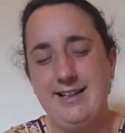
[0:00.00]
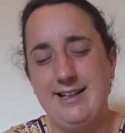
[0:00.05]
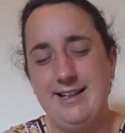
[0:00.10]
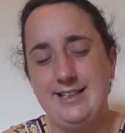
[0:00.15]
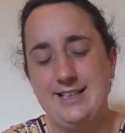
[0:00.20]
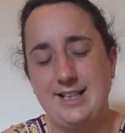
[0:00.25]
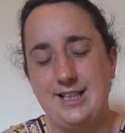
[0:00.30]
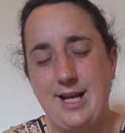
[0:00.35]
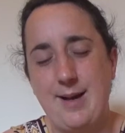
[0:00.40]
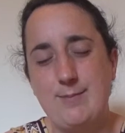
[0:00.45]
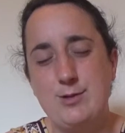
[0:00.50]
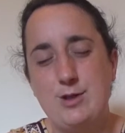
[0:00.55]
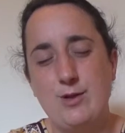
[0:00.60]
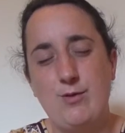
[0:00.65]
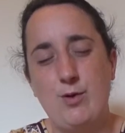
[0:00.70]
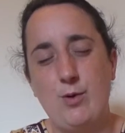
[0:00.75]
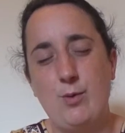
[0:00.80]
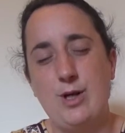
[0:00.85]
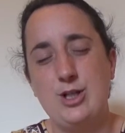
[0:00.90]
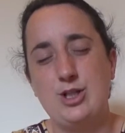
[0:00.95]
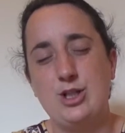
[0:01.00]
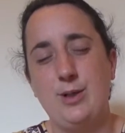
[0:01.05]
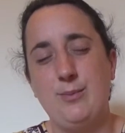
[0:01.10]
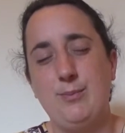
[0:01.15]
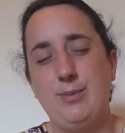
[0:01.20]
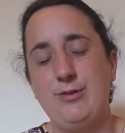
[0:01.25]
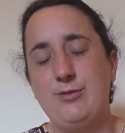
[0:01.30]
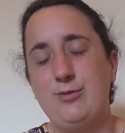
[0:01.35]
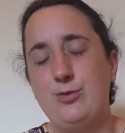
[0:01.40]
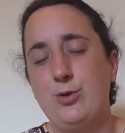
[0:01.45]
to come to fruition
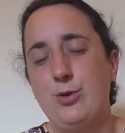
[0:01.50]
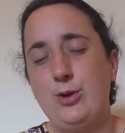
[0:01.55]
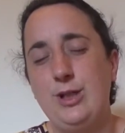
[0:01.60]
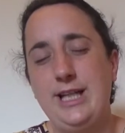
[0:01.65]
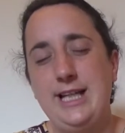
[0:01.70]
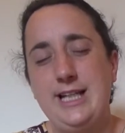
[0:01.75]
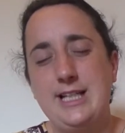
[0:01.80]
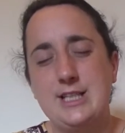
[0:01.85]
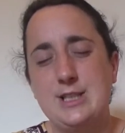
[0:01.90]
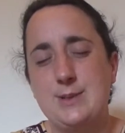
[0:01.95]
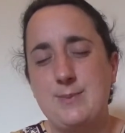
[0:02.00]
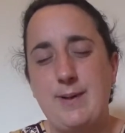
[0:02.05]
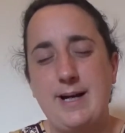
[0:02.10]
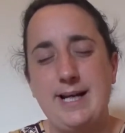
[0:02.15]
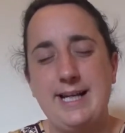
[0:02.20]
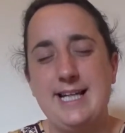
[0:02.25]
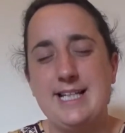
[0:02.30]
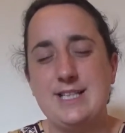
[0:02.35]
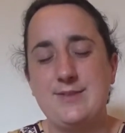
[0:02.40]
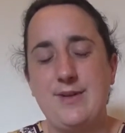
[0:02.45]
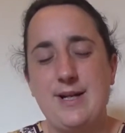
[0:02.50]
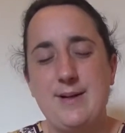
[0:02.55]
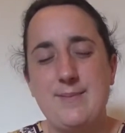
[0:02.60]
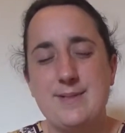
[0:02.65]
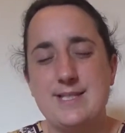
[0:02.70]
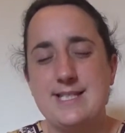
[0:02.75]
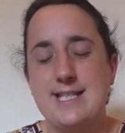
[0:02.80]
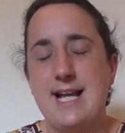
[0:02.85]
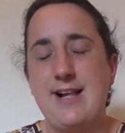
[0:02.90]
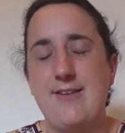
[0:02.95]
before he aspires for
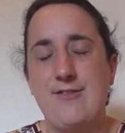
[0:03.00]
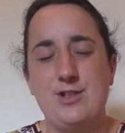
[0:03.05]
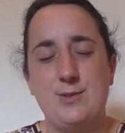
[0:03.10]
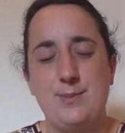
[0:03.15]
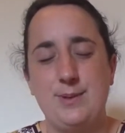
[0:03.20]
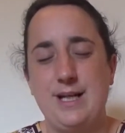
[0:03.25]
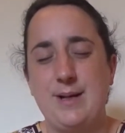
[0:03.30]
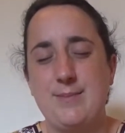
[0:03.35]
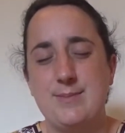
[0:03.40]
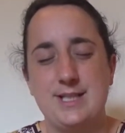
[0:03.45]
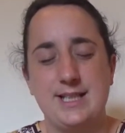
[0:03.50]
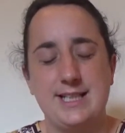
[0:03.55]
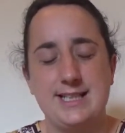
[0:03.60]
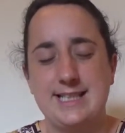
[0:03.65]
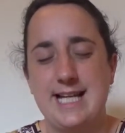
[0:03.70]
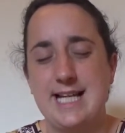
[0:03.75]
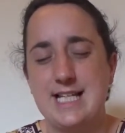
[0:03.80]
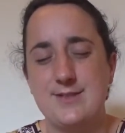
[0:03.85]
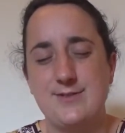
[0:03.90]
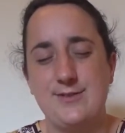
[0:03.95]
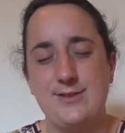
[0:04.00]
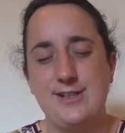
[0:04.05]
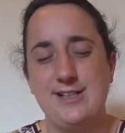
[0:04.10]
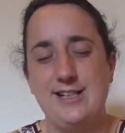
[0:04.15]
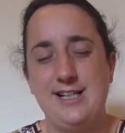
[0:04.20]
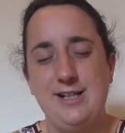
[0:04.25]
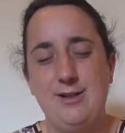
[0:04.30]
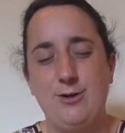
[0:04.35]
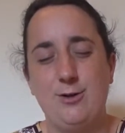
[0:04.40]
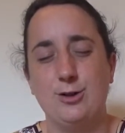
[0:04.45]
himself to become successful
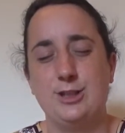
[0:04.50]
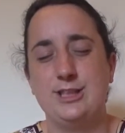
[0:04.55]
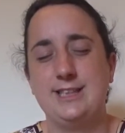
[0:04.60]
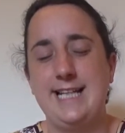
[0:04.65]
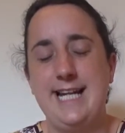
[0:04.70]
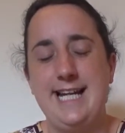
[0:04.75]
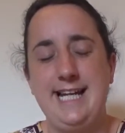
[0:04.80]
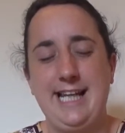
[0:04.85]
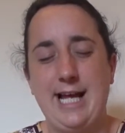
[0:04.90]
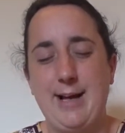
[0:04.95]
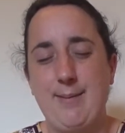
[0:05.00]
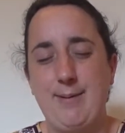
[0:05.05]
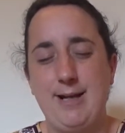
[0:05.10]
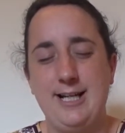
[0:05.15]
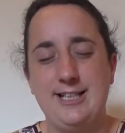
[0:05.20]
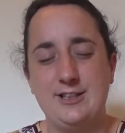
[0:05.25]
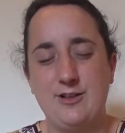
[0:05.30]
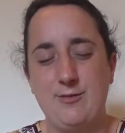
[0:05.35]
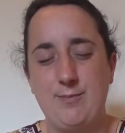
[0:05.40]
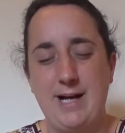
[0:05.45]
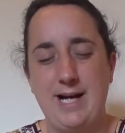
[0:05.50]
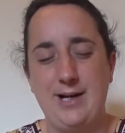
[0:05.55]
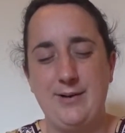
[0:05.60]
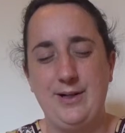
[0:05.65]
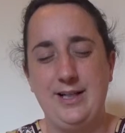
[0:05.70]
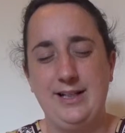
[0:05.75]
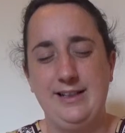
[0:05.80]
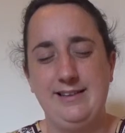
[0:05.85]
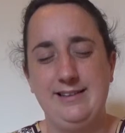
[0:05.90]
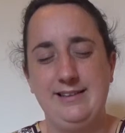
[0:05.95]
or to take that place of power.